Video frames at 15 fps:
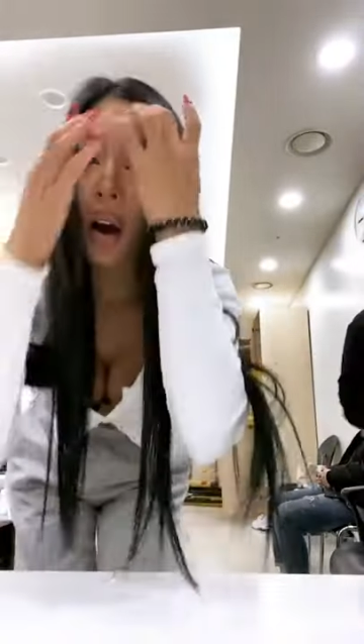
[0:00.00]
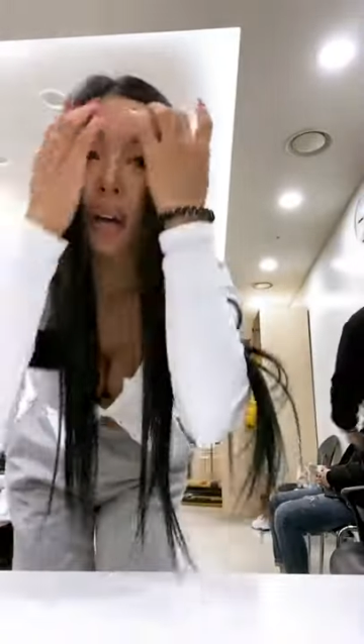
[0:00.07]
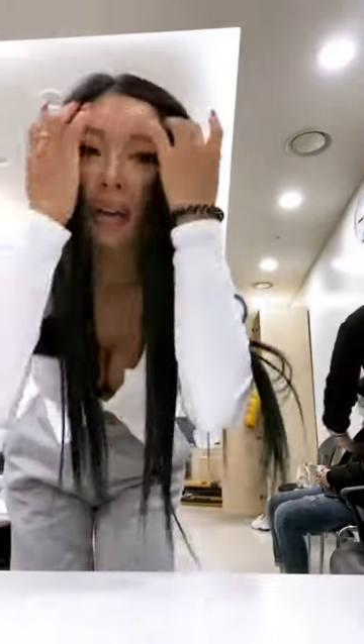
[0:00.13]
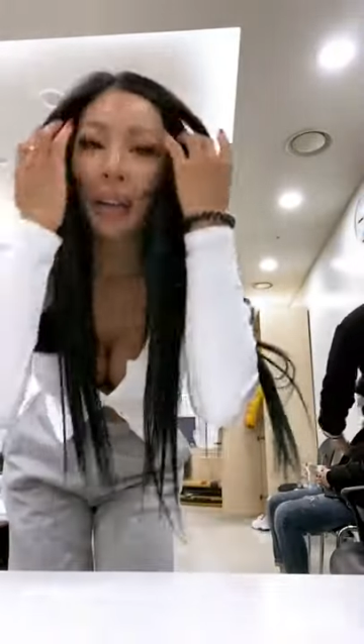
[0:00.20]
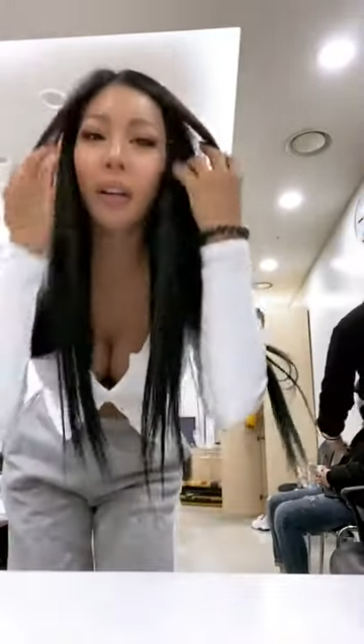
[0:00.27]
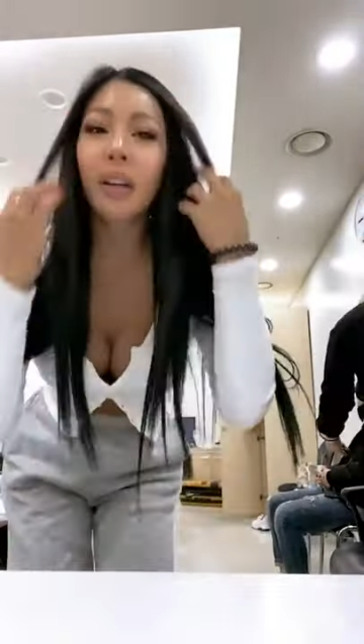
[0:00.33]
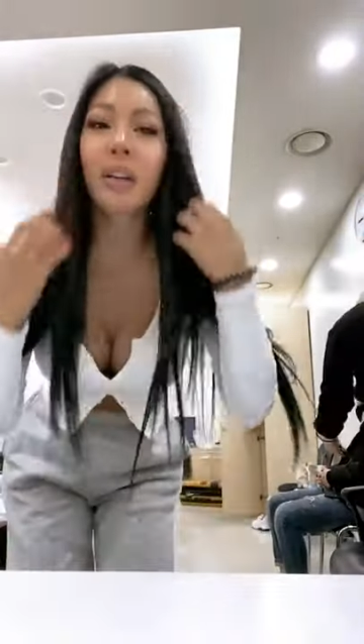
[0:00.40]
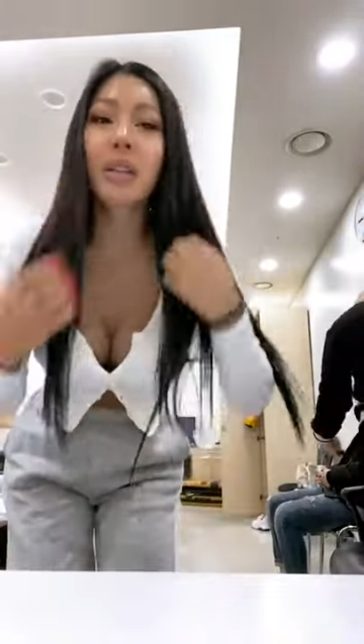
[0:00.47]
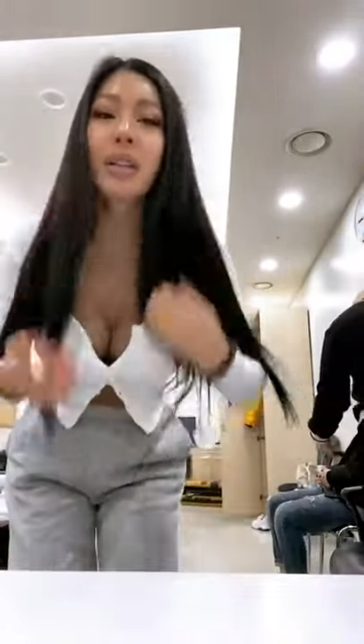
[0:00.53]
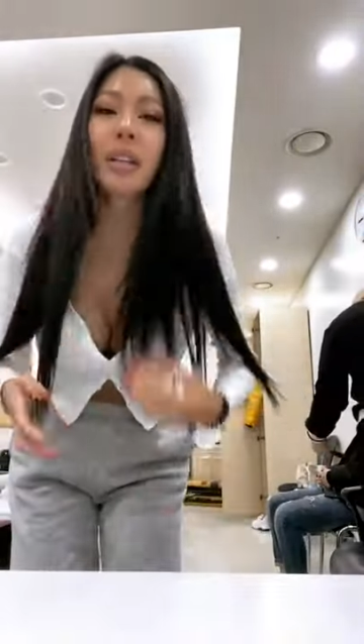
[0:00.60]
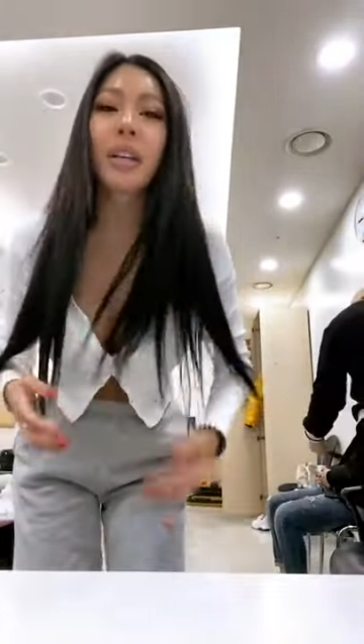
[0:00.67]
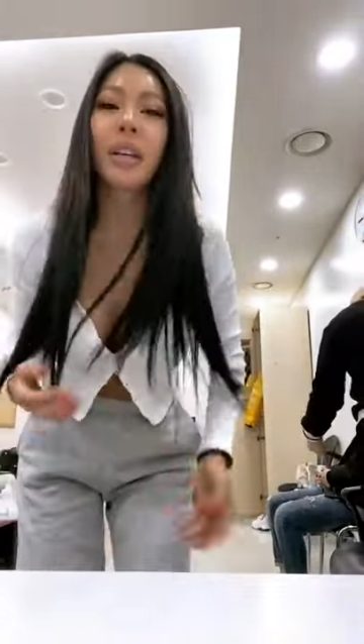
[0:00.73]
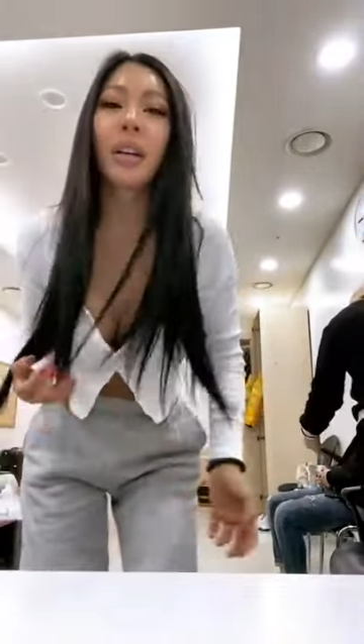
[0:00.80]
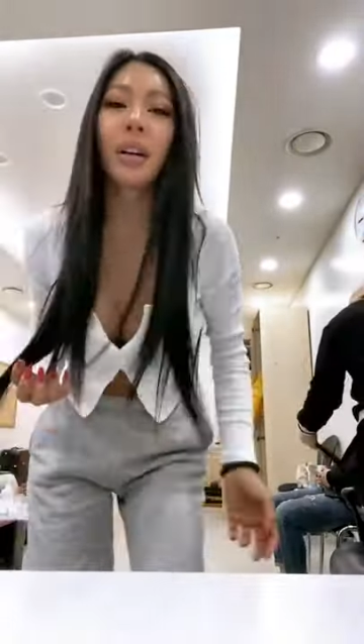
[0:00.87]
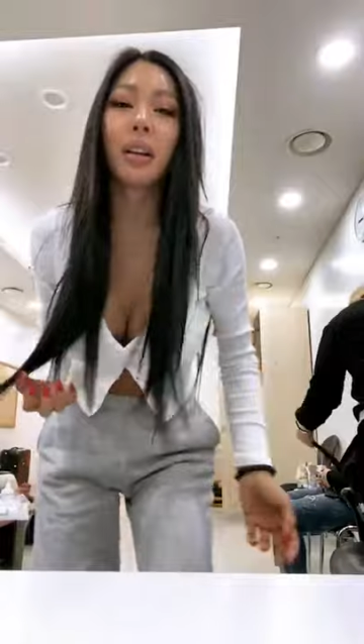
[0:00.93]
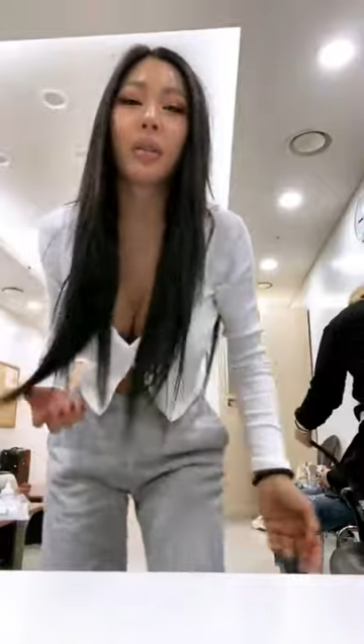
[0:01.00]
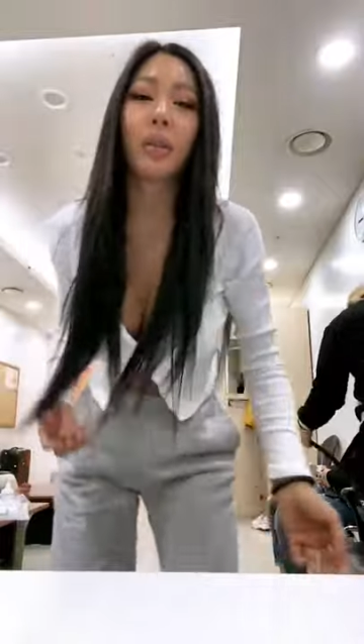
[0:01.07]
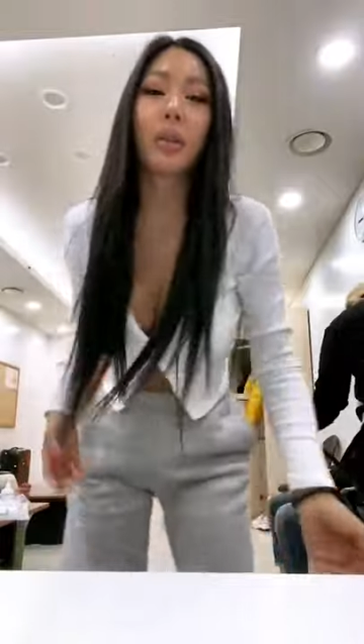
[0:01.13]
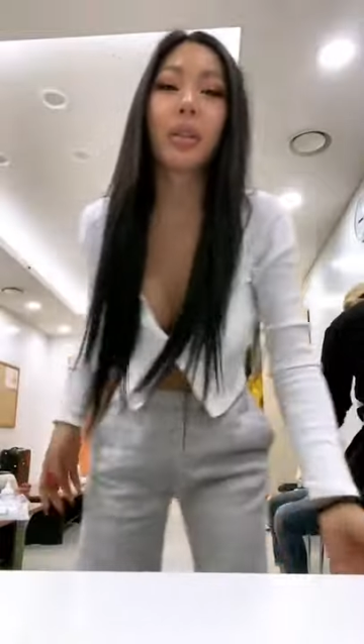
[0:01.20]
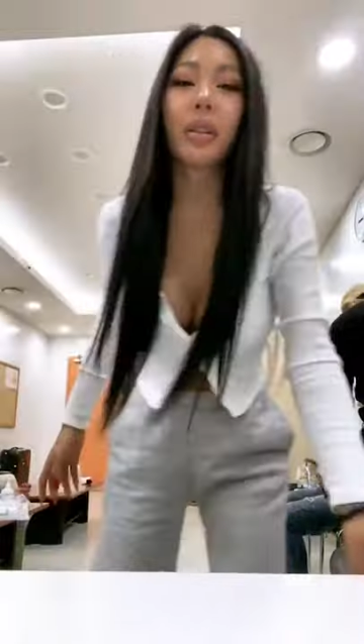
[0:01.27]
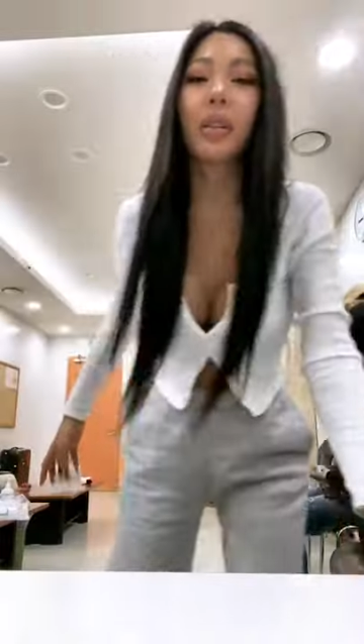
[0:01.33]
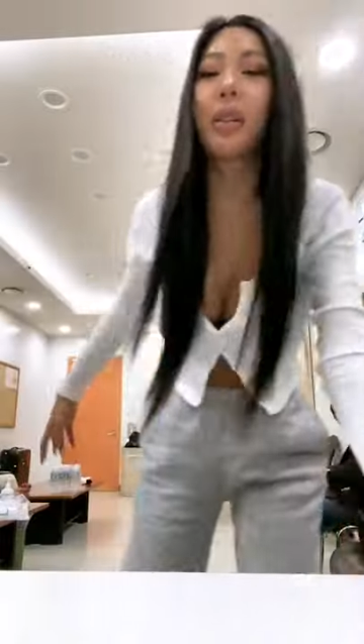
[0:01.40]
oh, here's Hia.
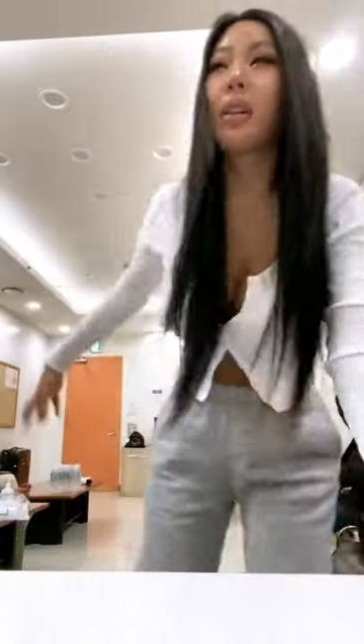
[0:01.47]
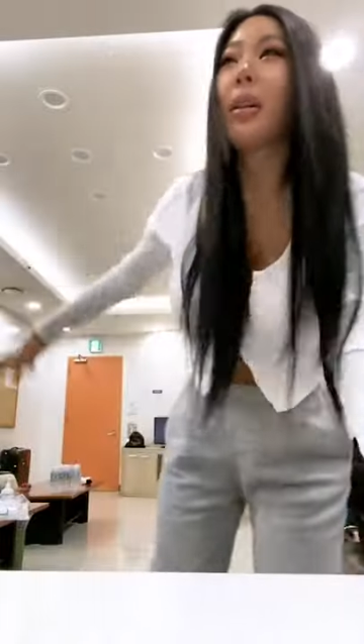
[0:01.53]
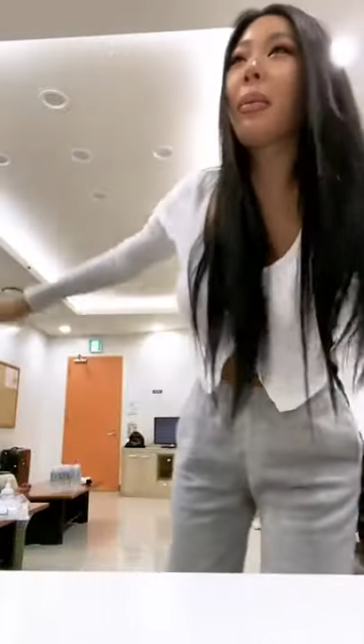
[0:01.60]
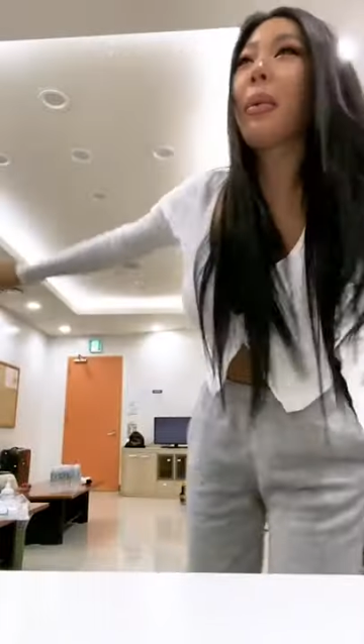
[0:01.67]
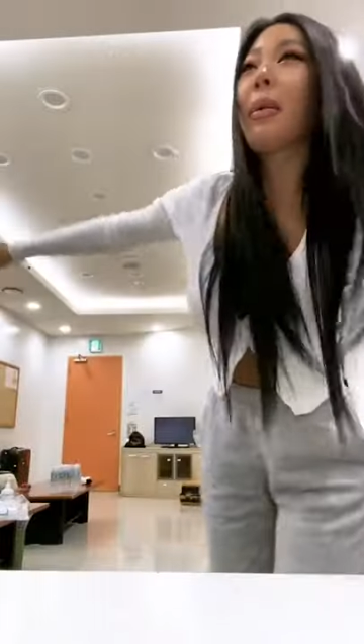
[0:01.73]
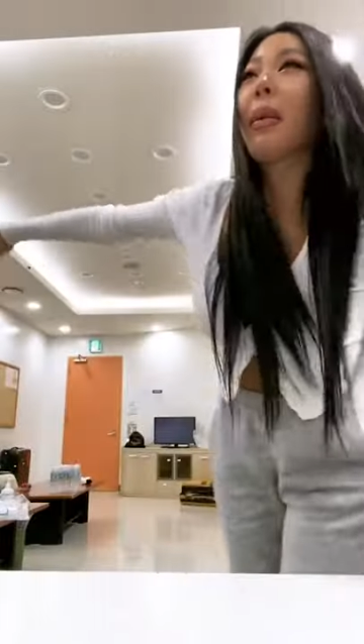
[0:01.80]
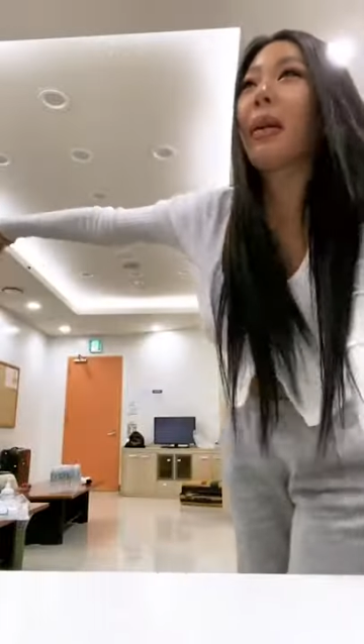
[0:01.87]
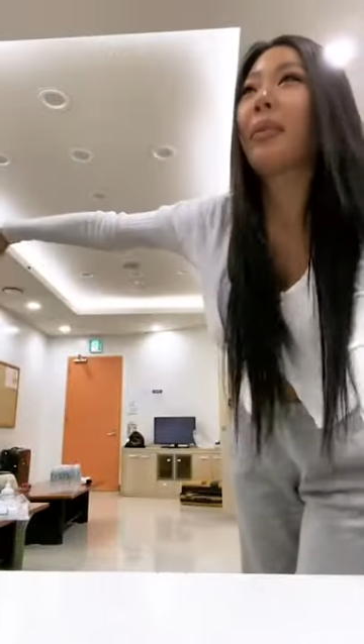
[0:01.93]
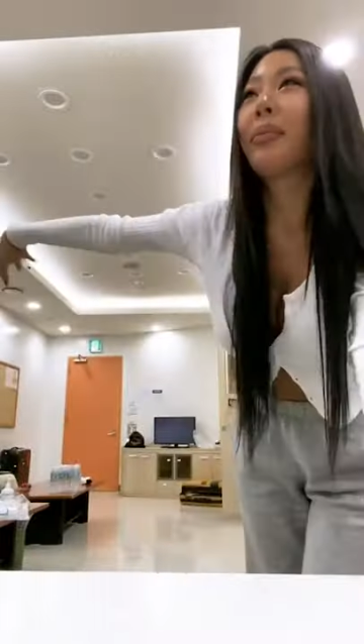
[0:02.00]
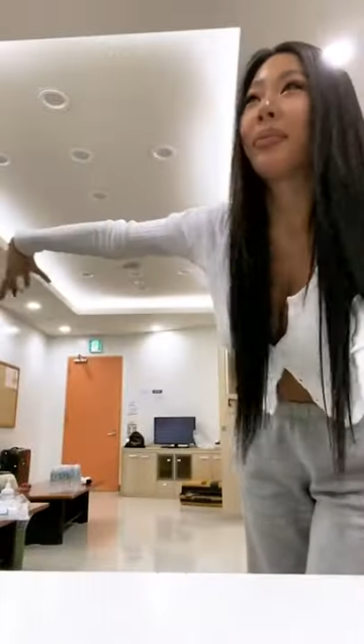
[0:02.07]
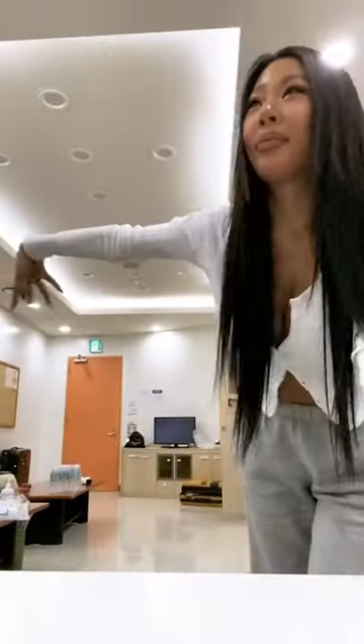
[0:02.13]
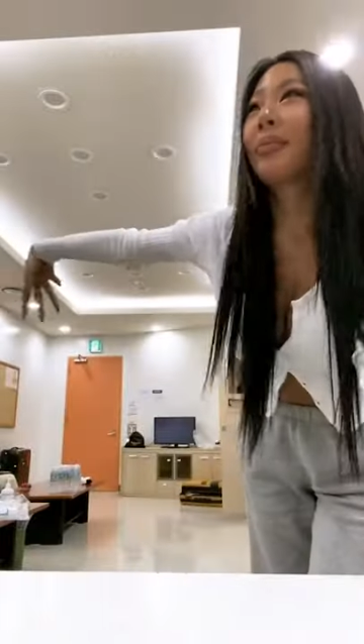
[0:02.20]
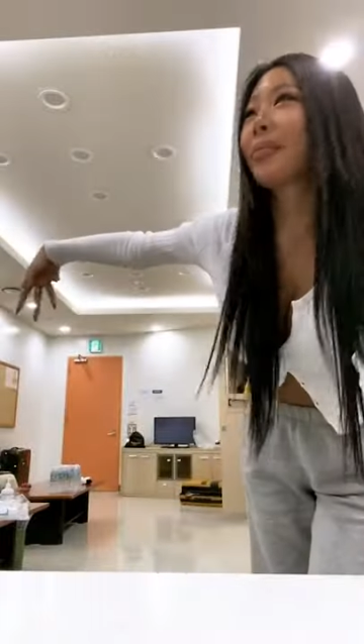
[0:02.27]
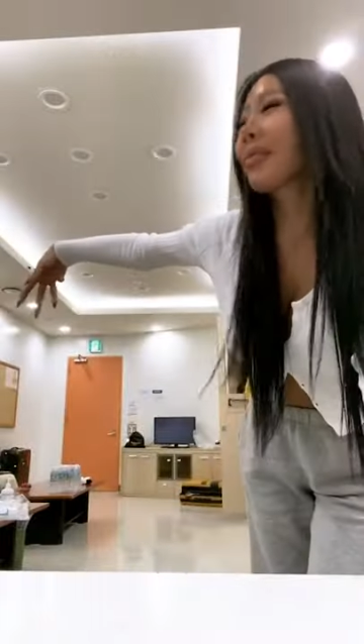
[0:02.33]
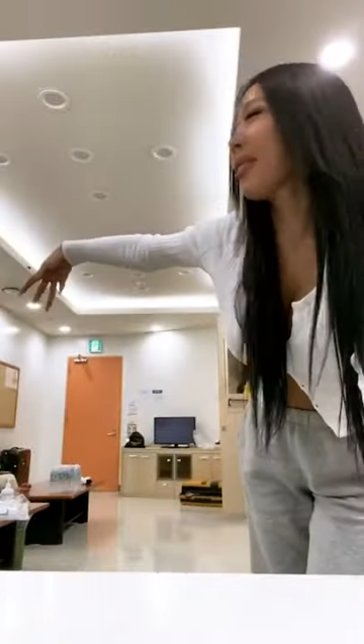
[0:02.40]
The